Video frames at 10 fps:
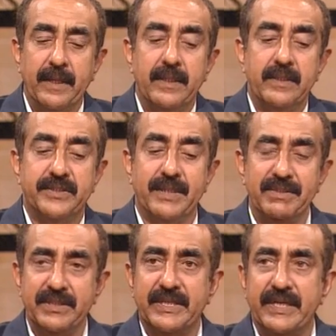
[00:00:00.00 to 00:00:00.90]
some
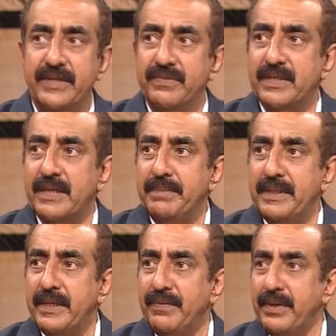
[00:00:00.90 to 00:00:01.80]
incentives are
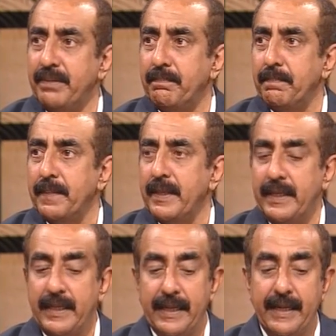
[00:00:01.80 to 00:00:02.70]
being given
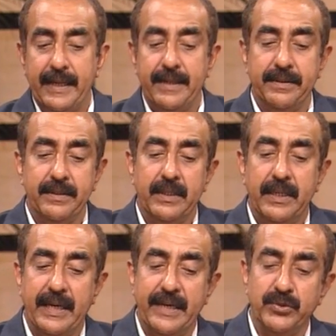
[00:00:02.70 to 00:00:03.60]
and
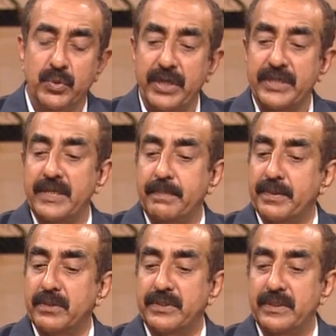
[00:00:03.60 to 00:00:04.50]
educational
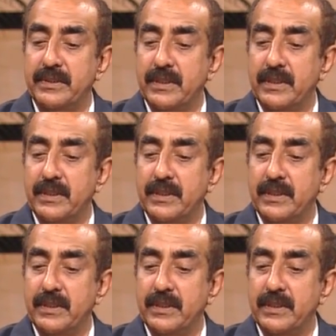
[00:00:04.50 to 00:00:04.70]
process